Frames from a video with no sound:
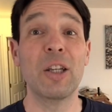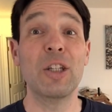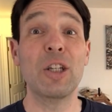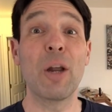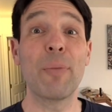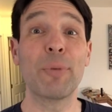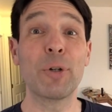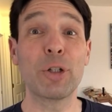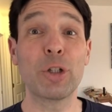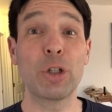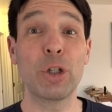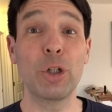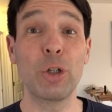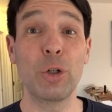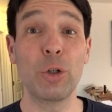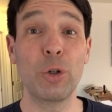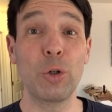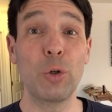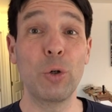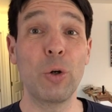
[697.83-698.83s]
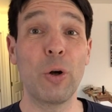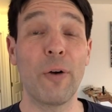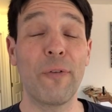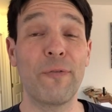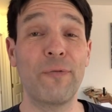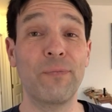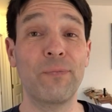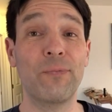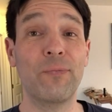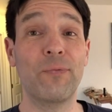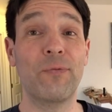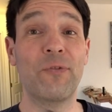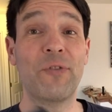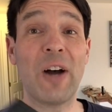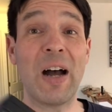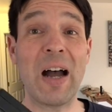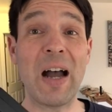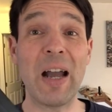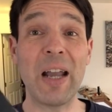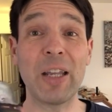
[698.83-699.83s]
Number two,
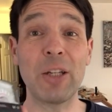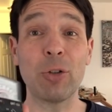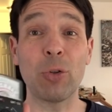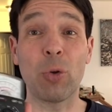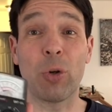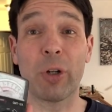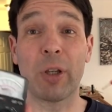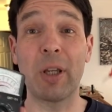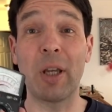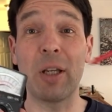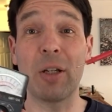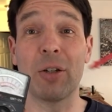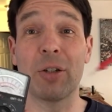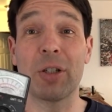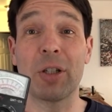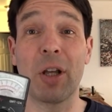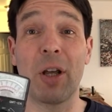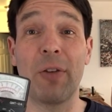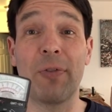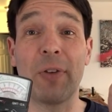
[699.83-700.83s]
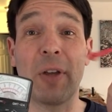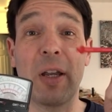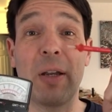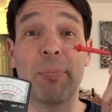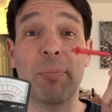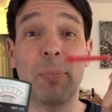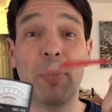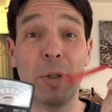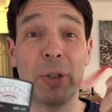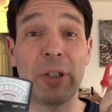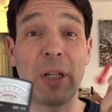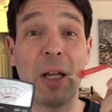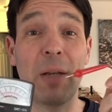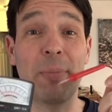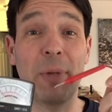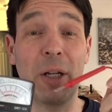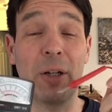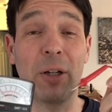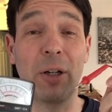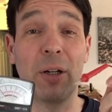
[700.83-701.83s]
find or get yourself a
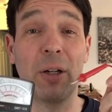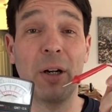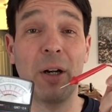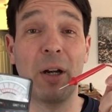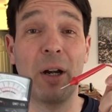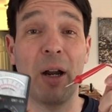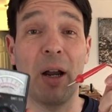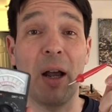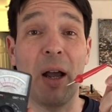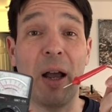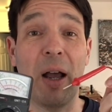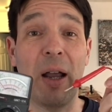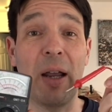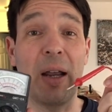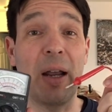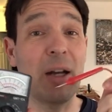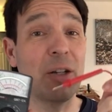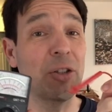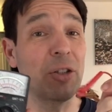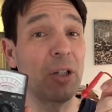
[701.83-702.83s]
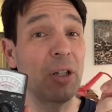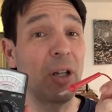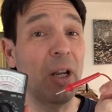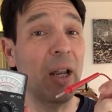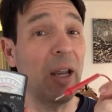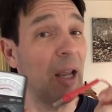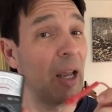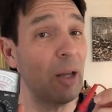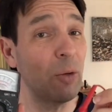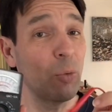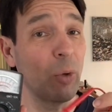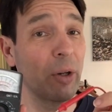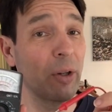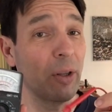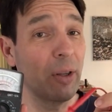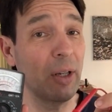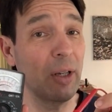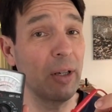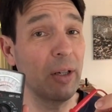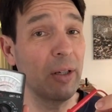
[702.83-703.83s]
multimeter I actually had one
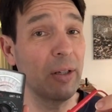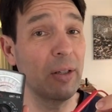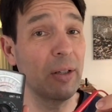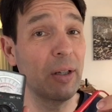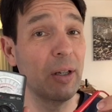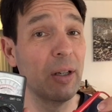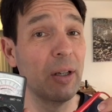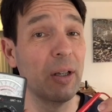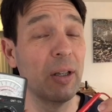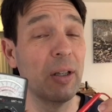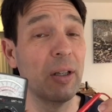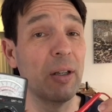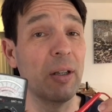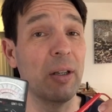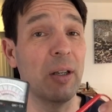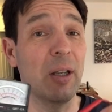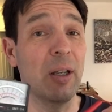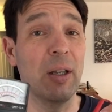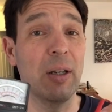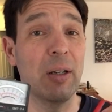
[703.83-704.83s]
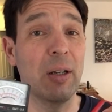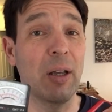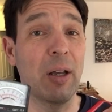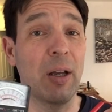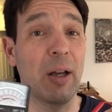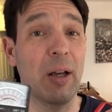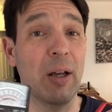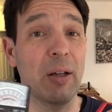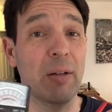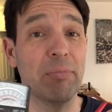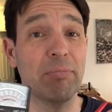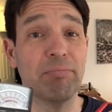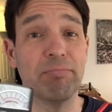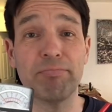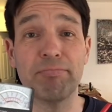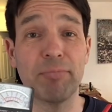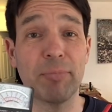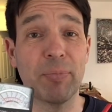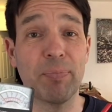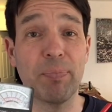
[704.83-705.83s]
of these in uh,
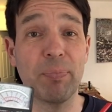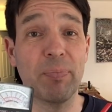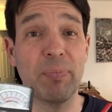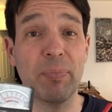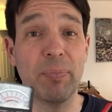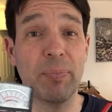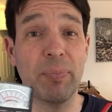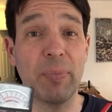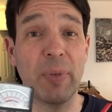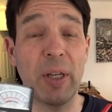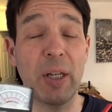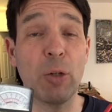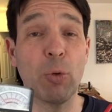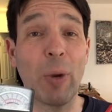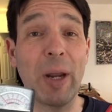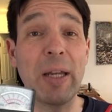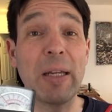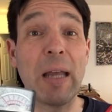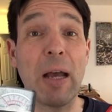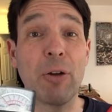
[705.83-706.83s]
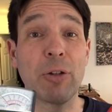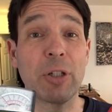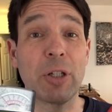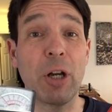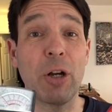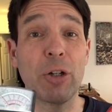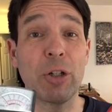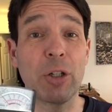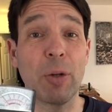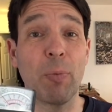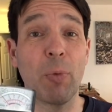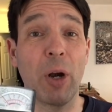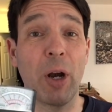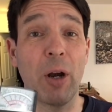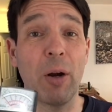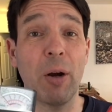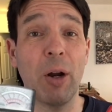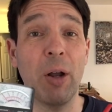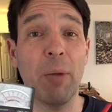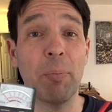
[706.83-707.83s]
hidden away downstairs
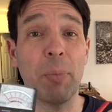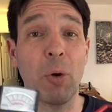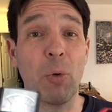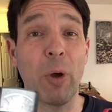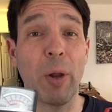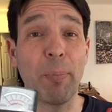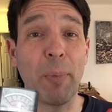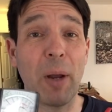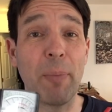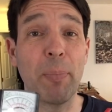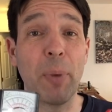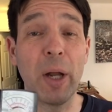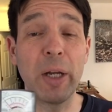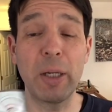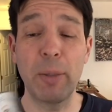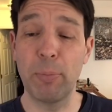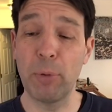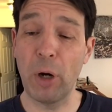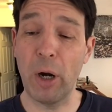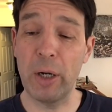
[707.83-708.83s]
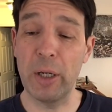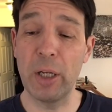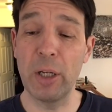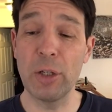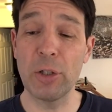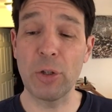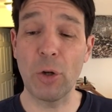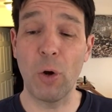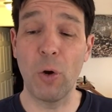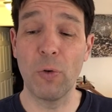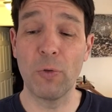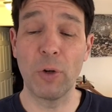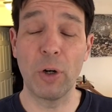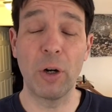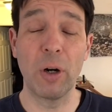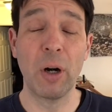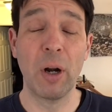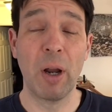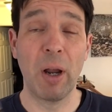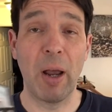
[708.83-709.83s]
somewhere, but when my buddy brought his
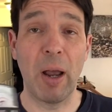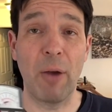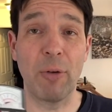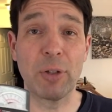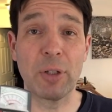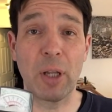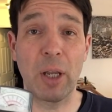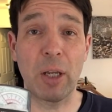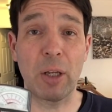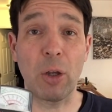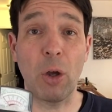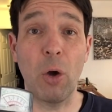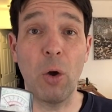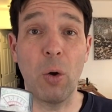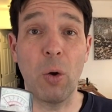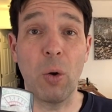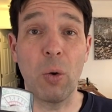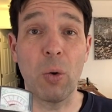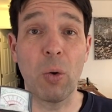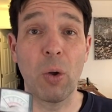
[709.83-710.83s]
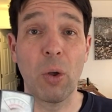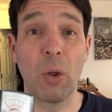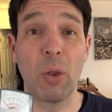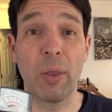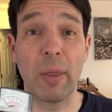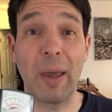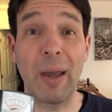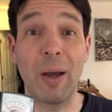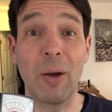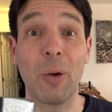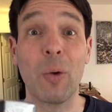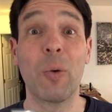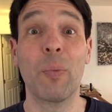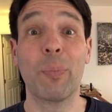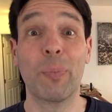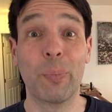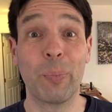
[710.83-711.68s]
over, I was like, oh, that